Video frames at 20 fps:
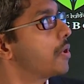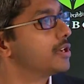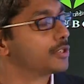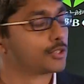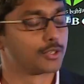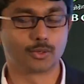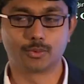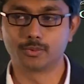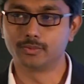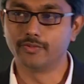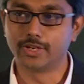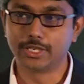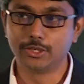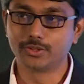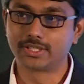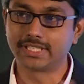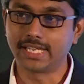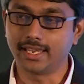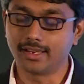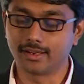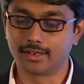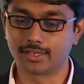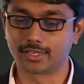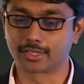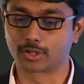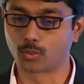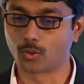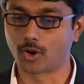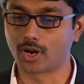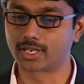So when you say
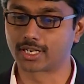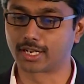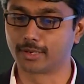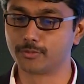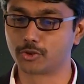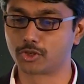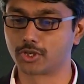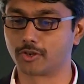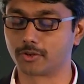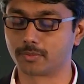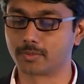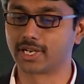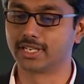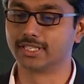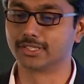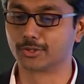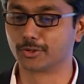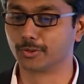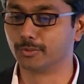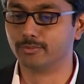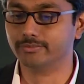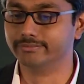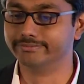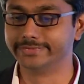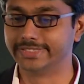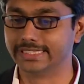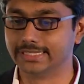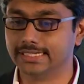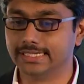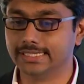Earth, what comes to our mind? So
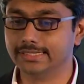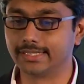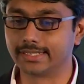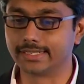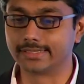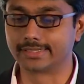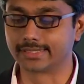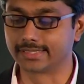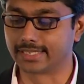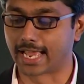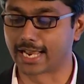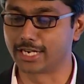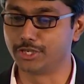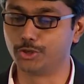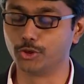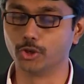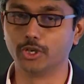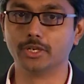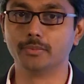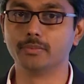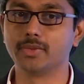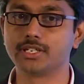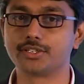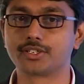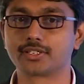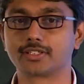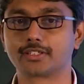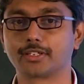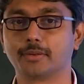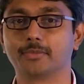either it's a Nat Geo
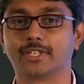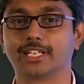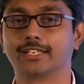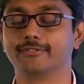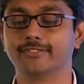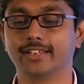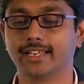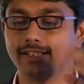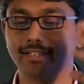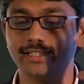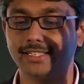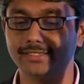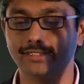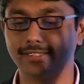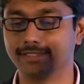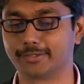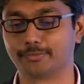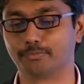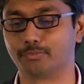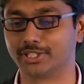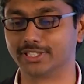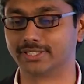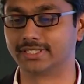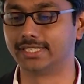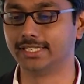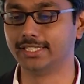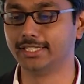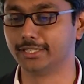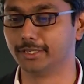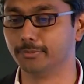image, something very
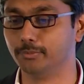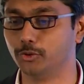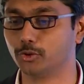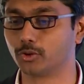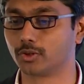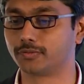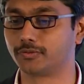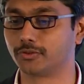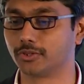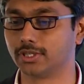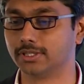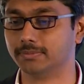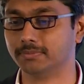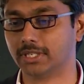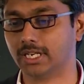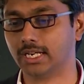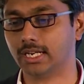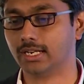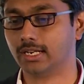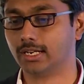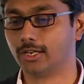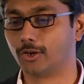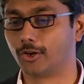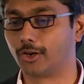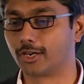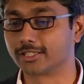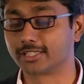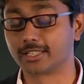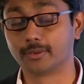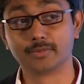pristine and beautiful,
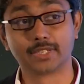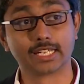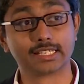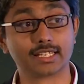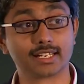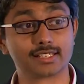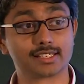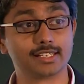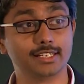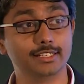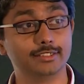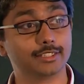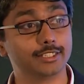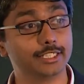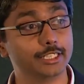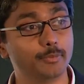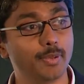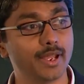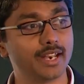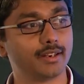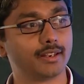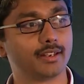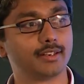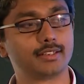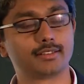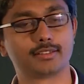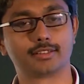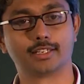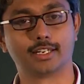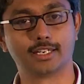or something that's
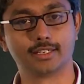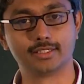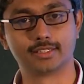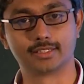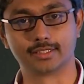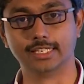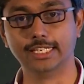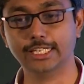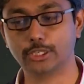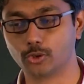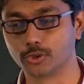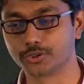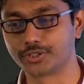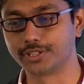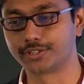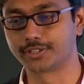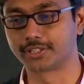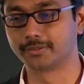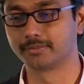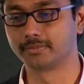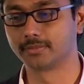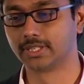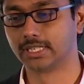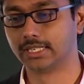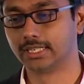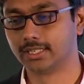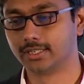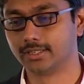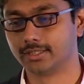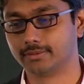interdependent and it's an ecosystem.
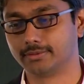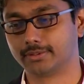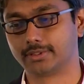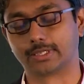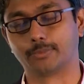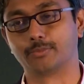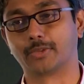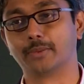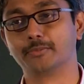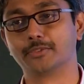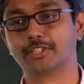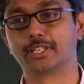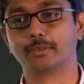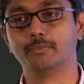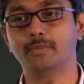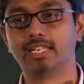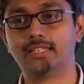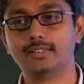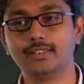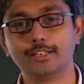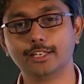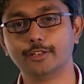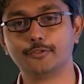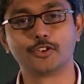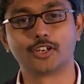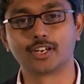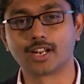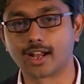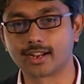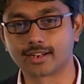Sometimes it's a material if
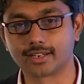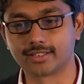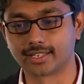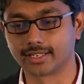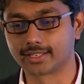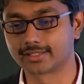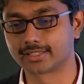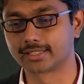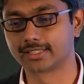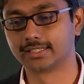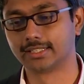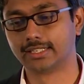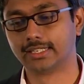you're an architect.